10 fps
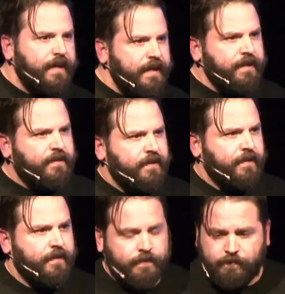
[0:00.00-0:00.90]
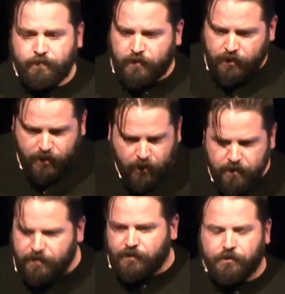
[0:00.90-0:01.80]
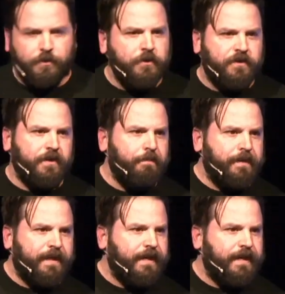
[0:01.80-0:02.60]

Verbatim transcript: needs to go into Jerusalem, but